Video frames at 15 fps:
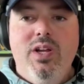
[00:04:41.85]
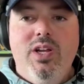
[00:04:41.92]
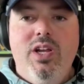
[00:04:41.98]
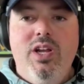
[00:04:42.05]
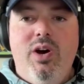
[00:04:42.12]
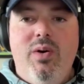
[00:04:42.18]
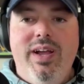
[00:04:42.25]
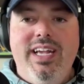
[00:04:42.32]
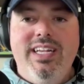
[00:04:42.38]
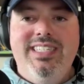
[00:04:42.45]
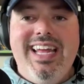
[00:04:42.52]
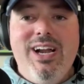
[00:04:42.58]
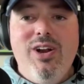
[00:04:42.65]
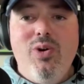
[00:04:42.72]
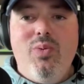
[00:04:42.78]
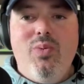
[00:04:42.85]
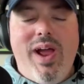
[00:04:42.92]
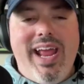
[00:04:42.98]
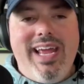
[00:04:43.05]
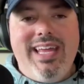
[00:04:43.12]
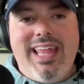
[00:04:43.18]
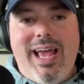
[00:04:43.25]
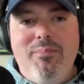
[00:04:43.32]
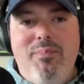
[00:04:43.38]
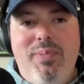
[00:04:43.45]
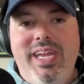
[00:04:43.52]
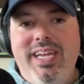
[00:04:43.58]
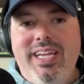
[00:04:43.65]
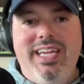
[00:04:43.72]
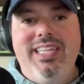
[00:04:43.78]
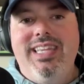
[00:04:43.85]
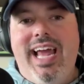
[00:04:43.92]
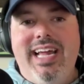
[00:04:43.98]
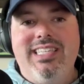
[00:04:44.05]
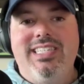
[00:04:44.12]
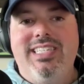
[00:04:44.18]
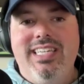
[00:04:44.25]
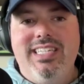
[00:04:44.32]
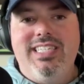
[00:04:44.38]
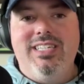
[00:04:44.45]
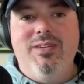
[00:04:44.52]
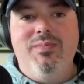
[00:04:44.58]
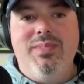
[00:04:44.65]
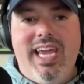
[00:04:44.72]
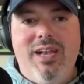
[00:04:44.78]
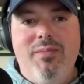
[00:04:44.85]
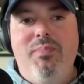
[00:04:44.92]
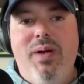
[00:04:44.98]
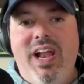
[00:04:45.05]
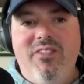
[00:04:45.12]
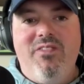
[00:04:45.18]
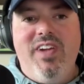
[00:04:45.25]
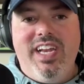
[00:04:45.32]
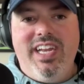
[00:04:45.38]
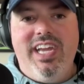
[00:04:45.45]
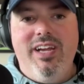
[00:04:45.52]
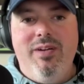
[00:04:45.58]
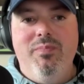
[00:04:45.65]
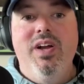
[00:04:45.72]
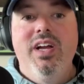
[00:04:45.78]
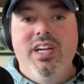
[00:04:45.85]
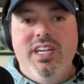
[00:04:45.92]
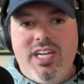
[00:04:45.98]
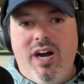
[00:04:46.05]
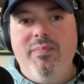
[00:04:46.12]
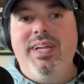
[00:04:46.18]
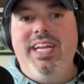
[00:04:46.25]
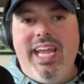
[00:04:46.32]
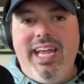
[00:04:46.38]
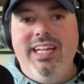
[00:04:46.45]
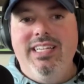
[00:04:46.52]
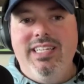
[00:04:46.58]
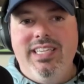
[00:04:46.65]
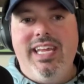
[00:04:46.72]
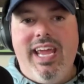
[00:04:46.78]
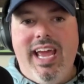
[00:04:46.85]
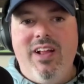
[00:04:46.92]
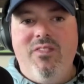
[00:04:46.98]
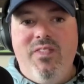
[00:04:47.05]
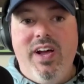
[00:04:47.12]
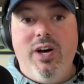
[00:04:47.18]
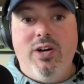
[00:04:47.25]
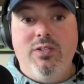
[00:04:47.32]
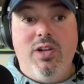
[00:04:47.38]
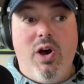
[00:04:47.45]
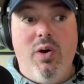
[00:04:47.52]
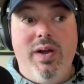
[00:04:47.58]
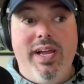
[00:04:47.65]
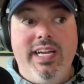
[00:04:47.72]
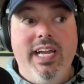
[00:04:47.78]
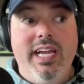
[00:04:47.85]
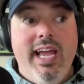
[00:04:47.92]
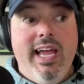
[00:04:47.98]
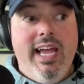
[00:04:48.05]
Is there a way that being in that system can benefit him coming into the NFL, knowing,